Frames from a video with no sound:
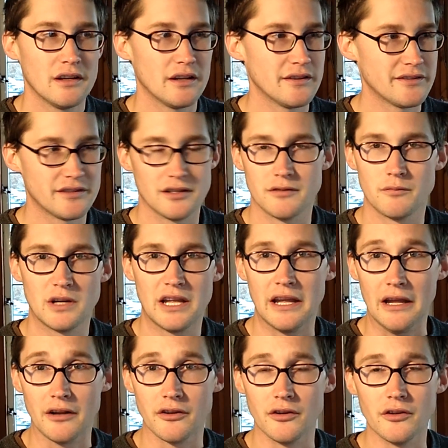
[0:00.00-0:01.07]
and said we
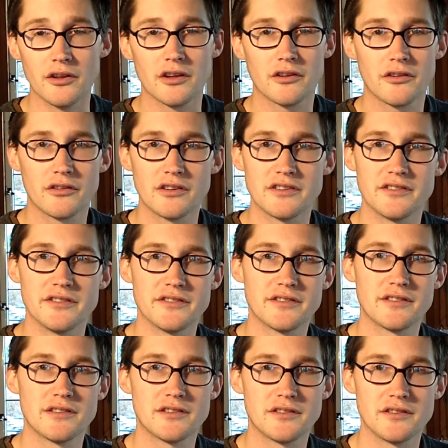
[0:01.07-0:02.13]
can't do
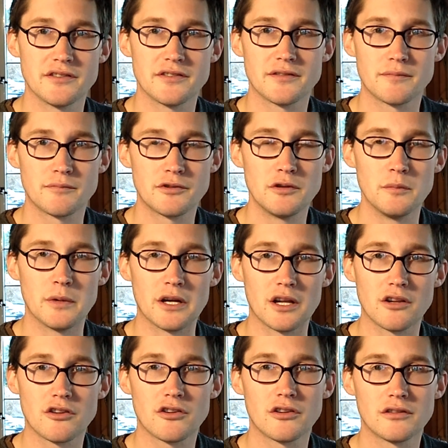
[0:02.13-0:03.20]
this. This is too
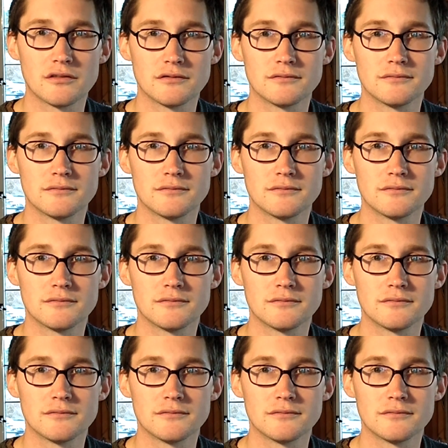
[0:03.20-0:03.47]
much.